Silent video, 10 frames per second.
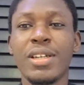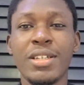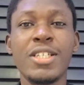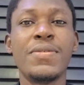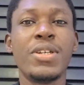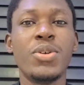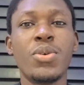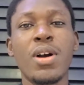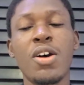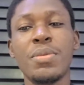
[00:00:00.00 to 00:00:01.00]
In this
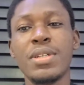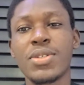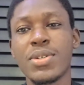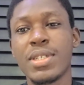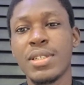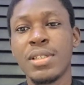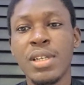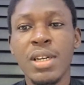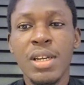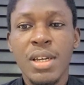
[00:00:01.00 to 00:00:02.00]
video, I'll be discussing